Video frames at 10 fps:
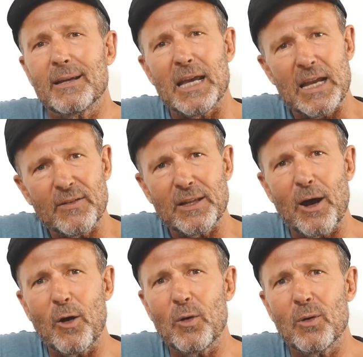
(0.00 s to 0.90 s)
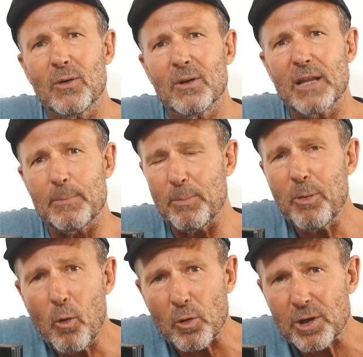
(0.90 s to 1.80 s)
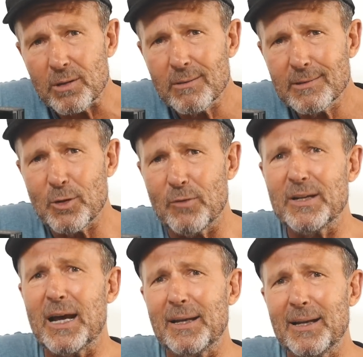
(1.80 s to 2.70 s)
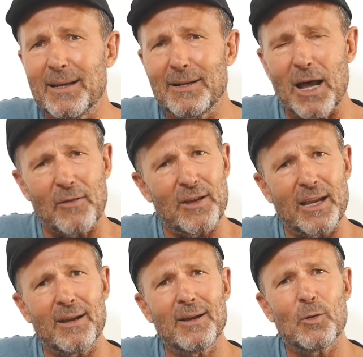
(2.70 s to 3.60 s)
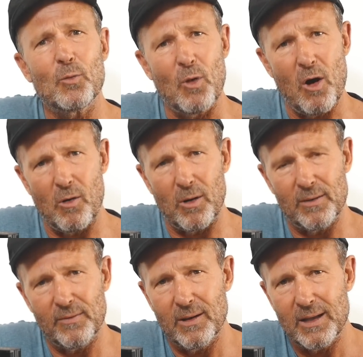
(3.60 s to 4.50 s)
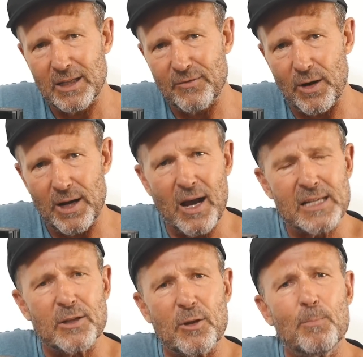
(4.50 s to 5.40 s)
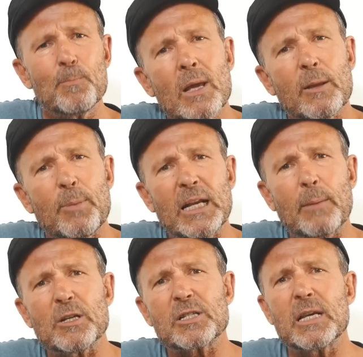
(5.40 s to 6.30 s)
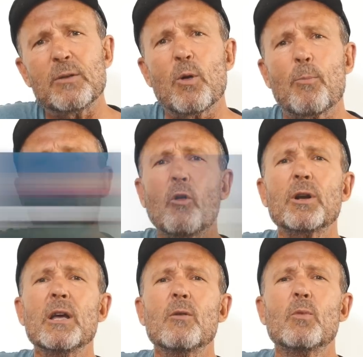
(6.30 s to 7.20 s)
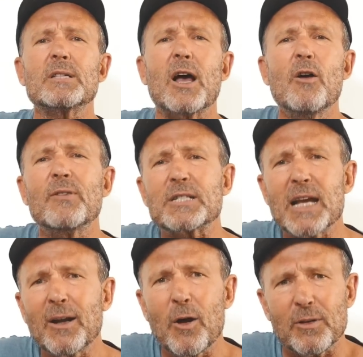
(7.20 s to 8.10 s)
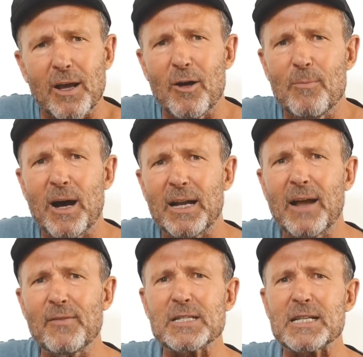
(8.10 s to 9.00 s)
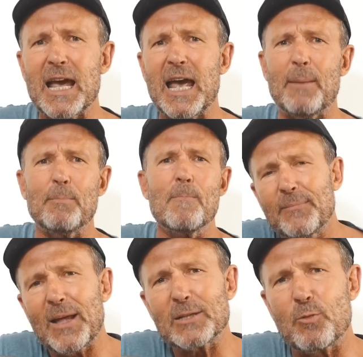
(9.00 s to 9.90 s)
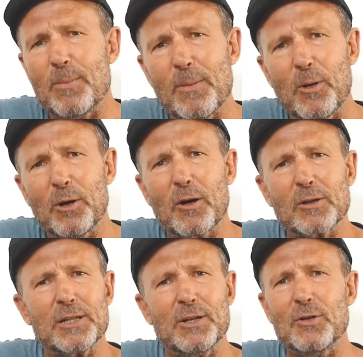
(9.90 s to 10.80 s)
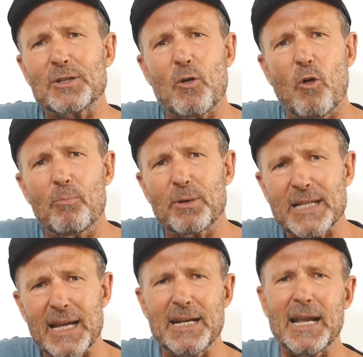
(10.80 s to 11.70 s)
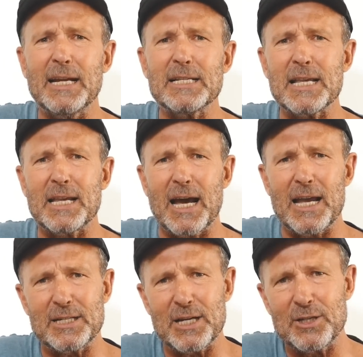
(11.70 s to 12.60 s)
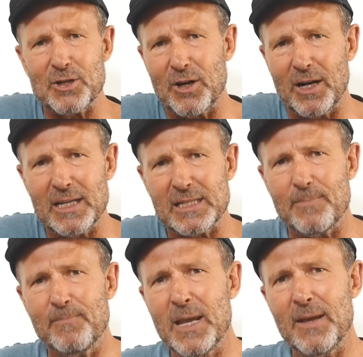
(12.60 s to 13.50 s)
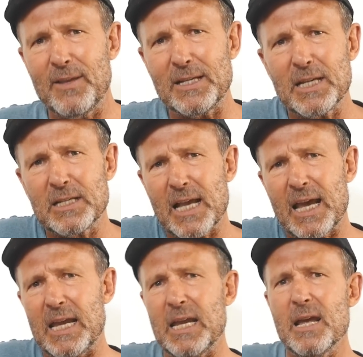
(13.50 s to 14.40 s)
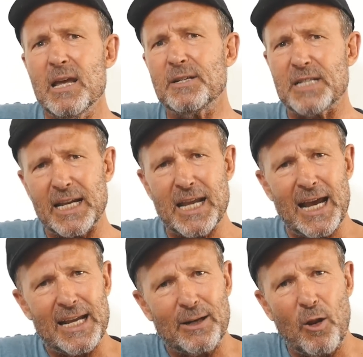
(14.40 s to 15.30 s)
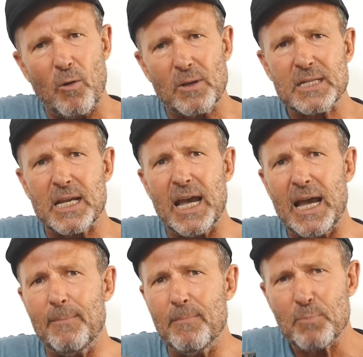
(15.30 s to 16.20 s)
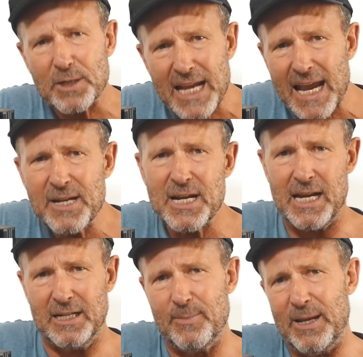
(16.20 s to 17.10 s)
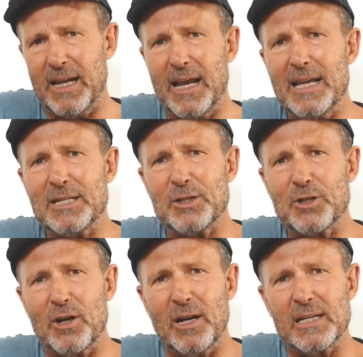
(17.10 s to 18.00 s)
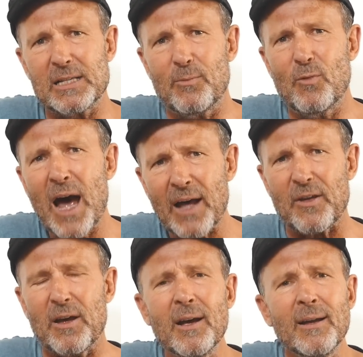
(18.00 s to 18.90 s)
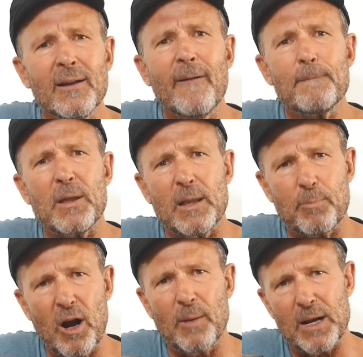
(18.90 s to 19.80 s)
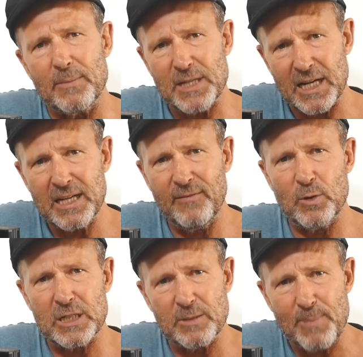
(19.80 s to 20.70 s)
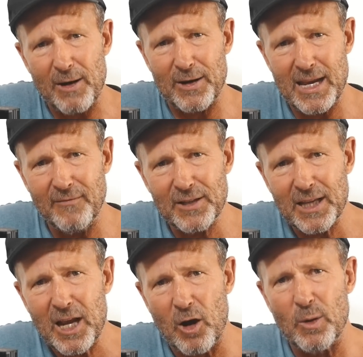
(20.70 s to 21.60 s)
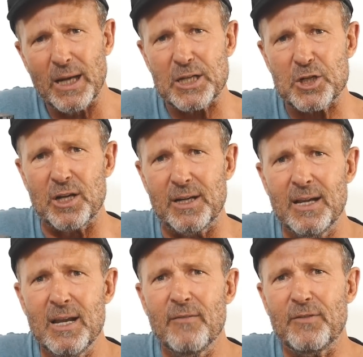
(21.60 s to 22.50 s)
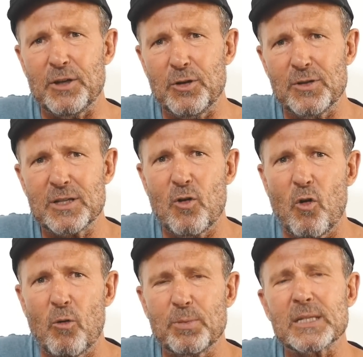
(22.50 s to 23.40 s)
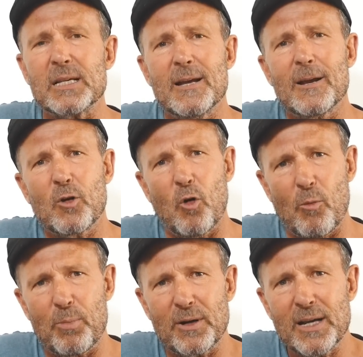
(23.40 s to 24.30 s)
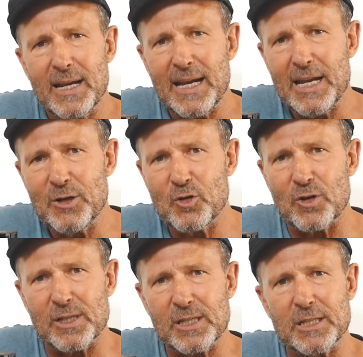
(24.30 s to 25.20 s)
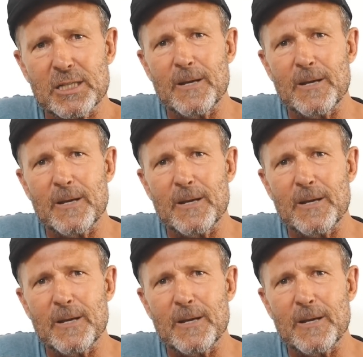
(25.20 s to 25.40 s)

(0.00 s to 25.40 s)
even though they purport to have done nothing wrong. It's very nice of them. The PwC report was overshadowed, though, by another scam. That's Rupert Murdoch's Newscorp pretending it is engaged in journalism. This is a decade-long scam, pretending to be engaged in journalism rather than the primary objective, which is barracking for the coalition for News Corp's corporate interests.